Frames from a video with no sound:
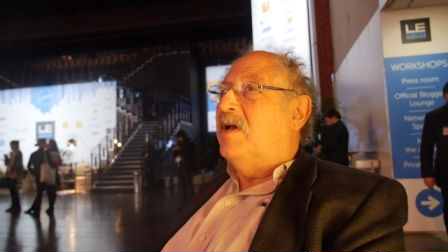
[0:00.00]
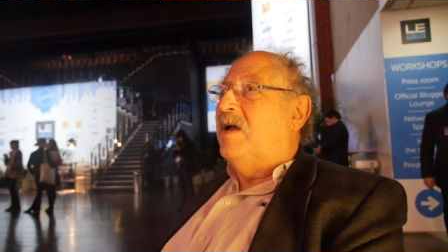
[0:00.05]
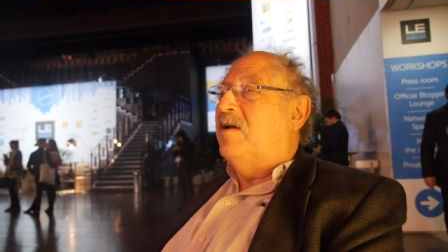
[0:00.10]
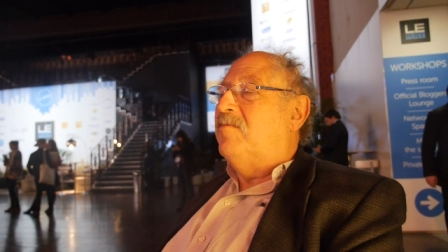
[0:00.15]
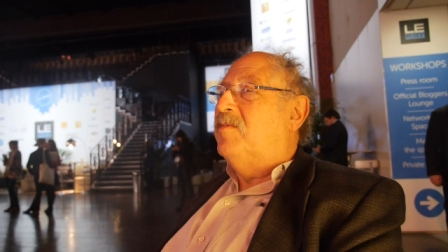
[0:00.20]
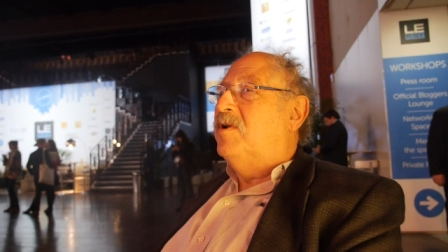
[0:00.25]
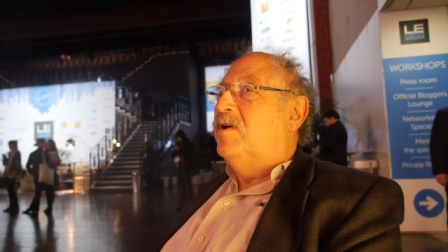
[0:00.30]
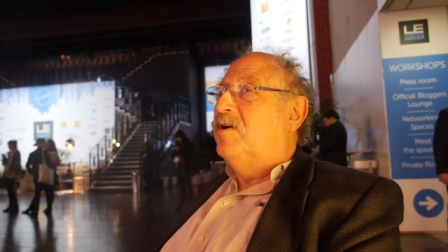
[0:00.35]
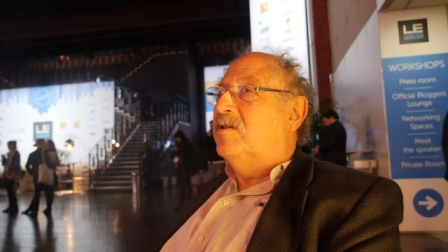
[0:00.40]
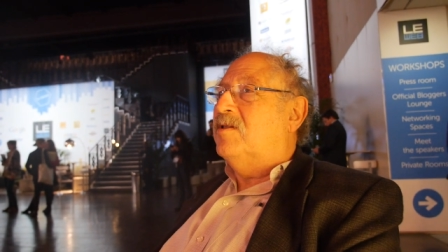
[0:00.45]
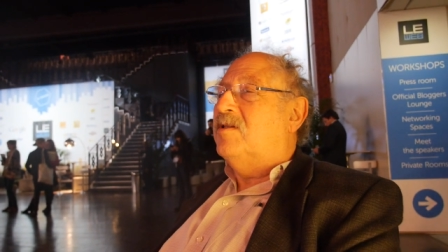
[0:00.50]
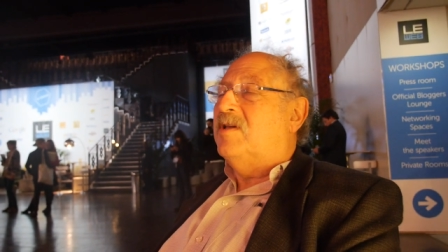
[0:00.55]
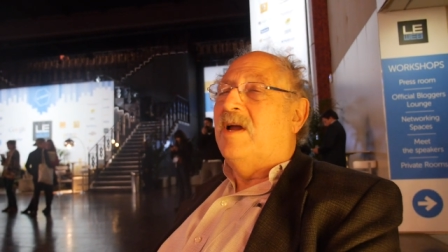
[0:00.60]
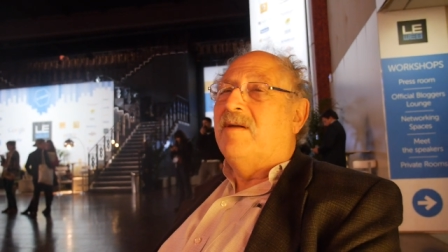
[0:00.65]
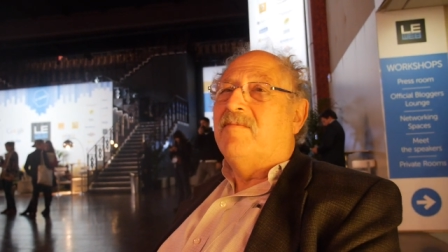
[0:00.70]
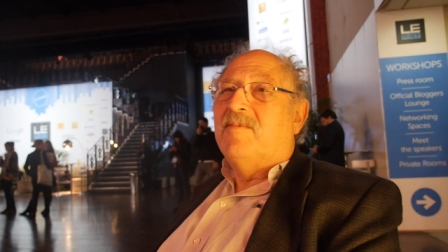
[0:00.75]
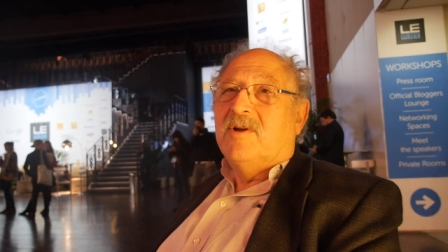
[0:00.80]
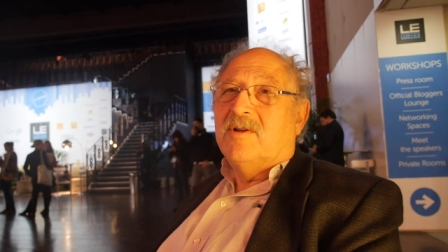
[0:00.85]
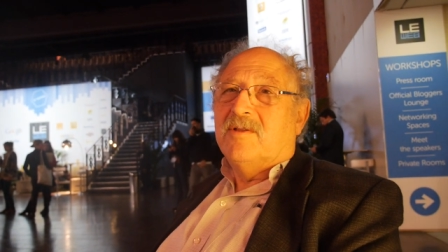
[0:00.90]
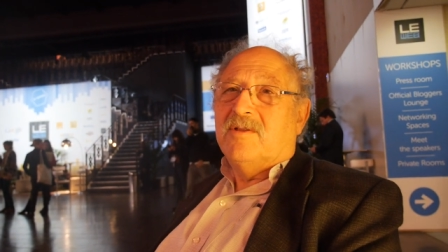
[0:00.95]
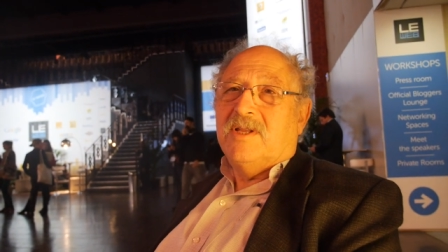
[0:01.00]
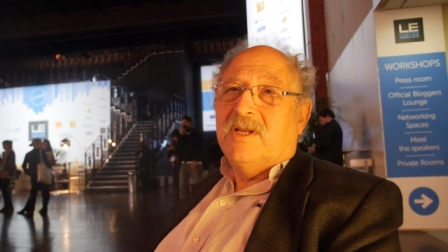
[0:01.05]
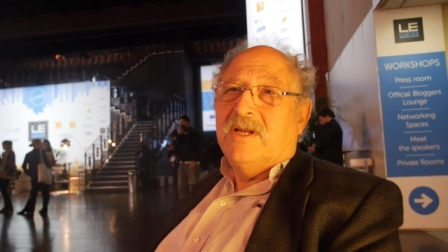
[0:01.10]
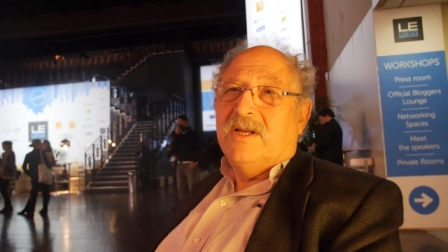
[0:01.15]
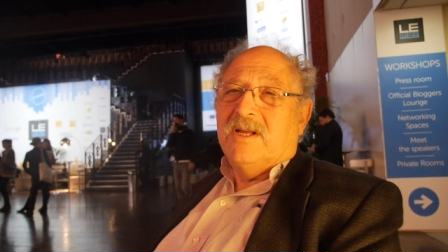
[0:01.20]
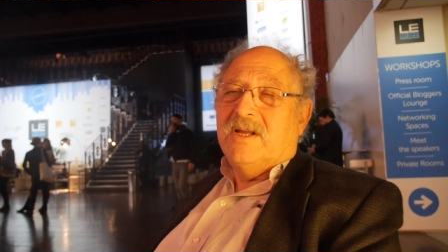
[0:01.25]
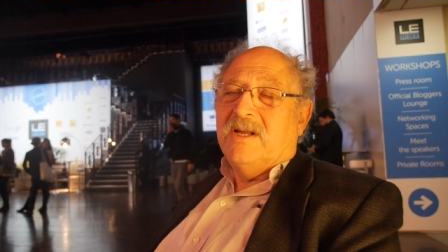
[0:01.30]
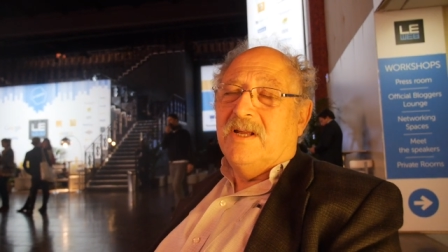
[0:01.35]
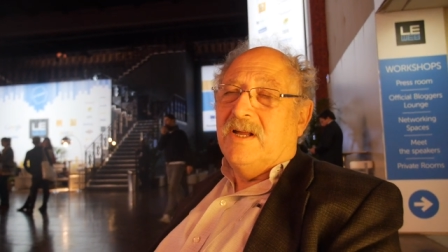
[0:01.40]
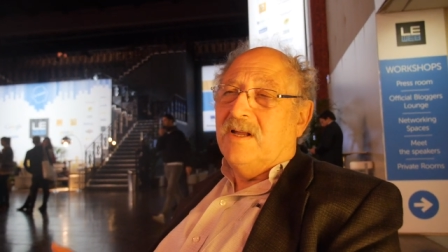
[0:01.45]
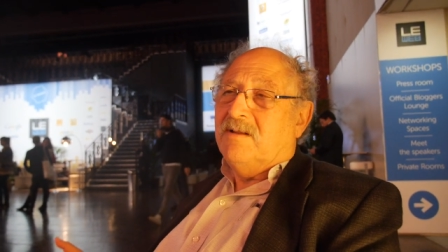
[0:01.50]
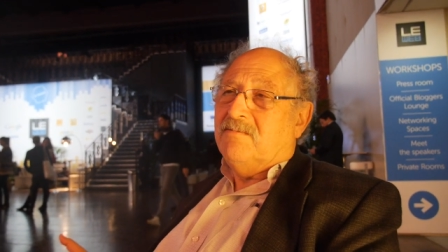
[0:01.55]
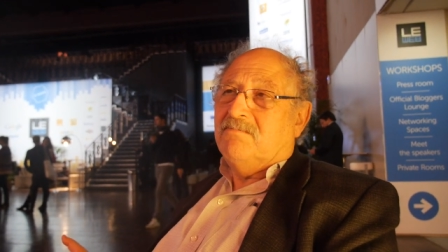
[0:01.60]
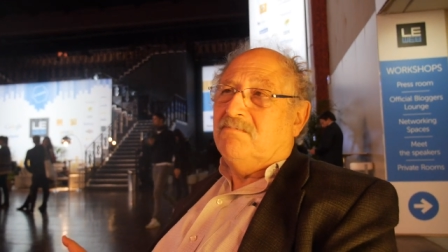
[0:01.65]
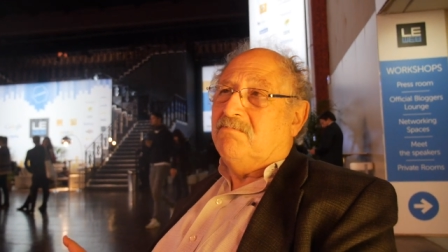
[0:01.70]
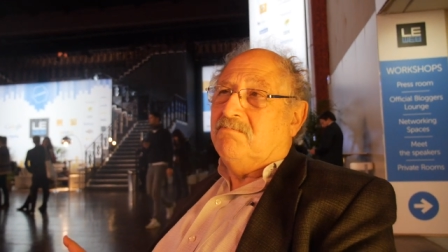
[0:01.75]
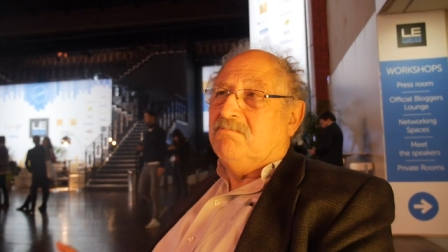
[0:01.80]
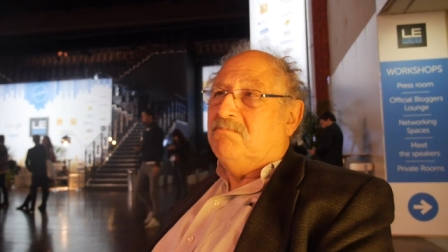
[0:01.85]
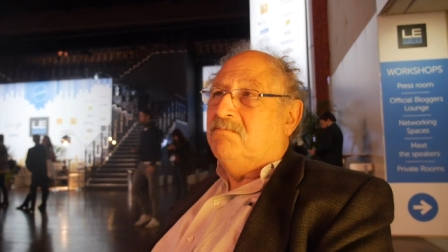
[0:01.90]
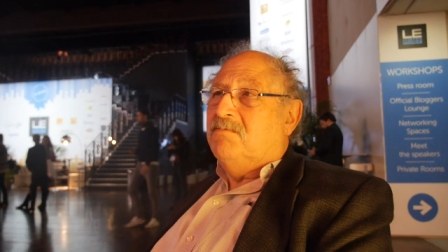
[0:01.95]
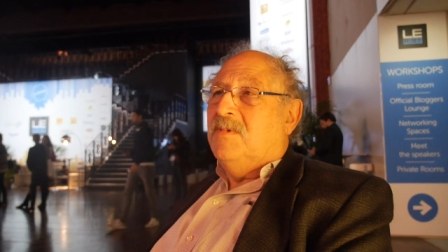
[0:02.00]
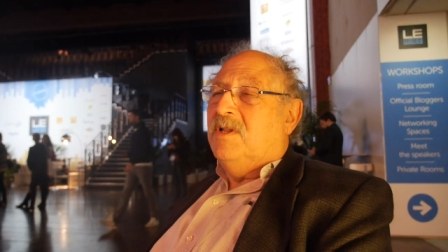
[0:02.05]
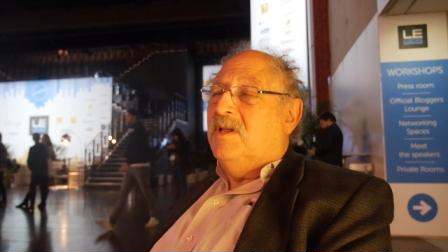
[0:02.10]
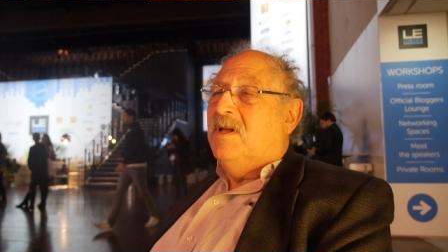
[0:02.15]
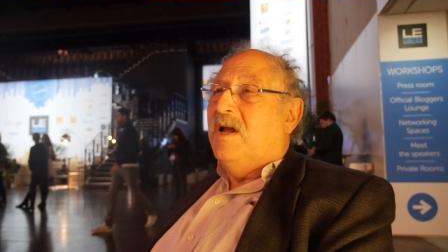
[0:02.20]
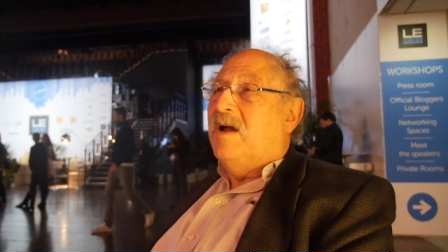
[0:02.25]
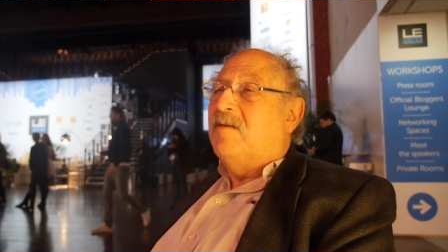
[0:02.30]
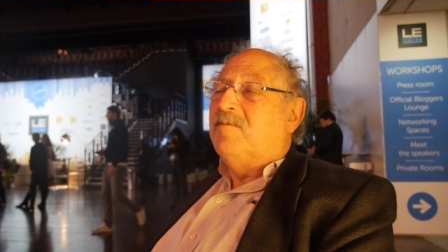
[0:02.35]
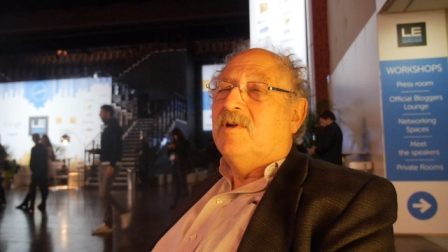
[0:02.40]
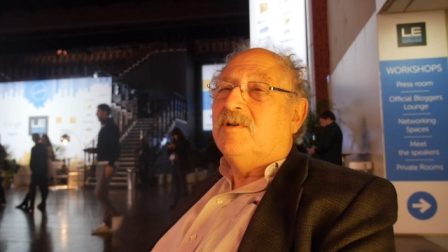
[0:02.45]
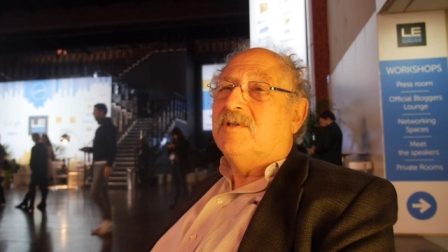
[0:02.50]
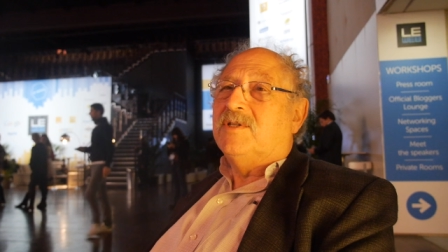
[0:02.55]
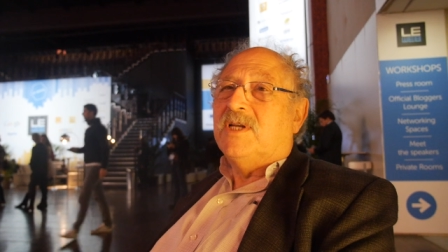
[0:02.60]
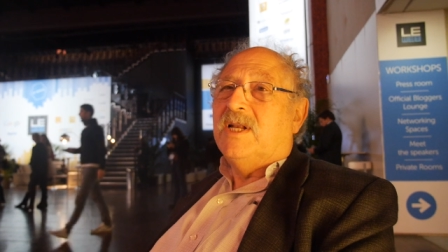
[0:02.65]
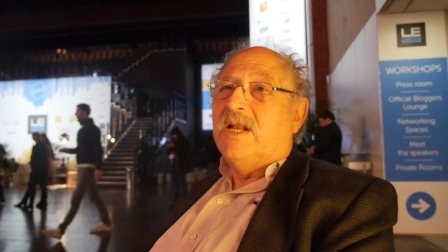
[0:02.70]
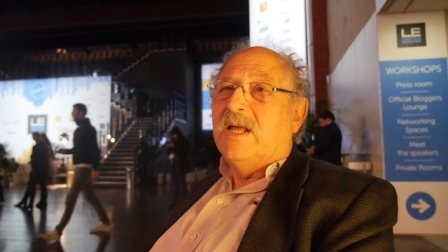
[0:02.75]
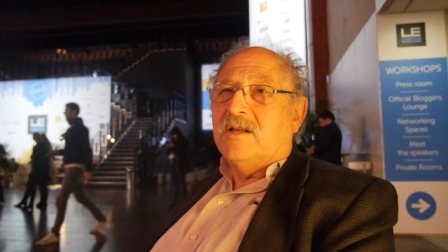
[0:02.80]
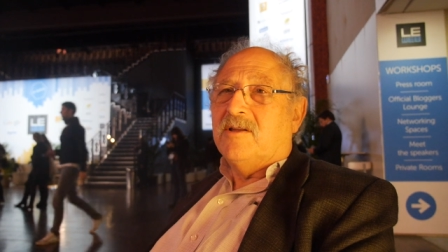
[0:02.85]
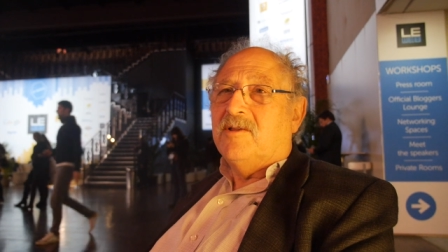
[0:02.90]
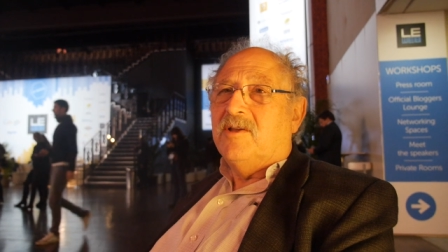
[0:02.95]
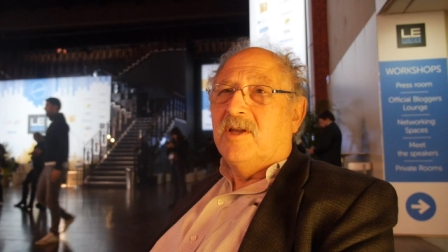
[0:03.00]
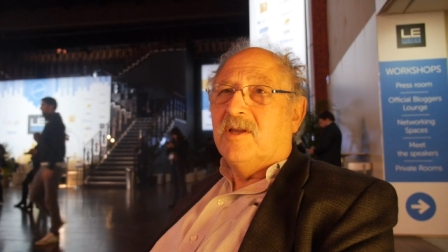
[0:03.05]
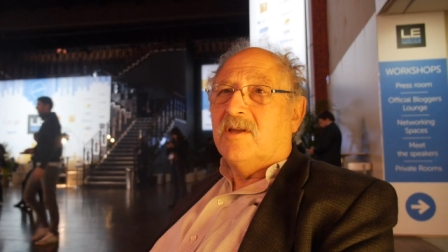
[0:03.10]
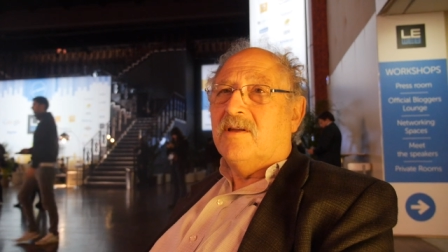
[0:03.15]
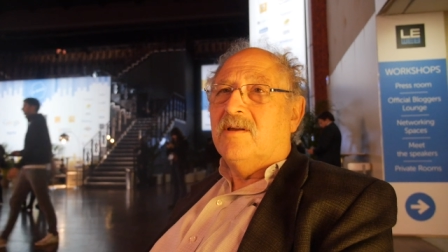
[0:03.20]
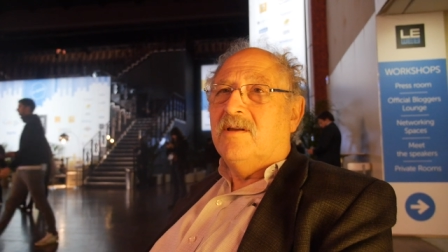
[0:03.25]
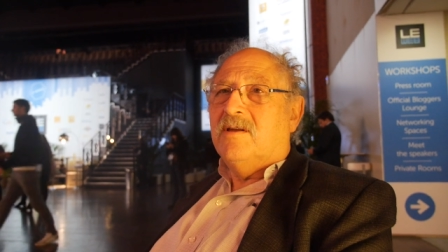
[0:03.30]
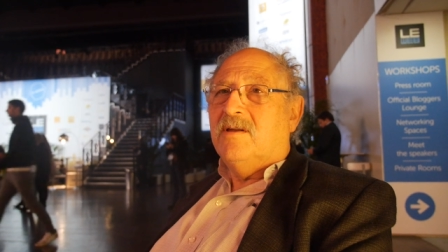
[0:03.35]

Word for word: I'm not. I'm not. Uh, I'm not selecting.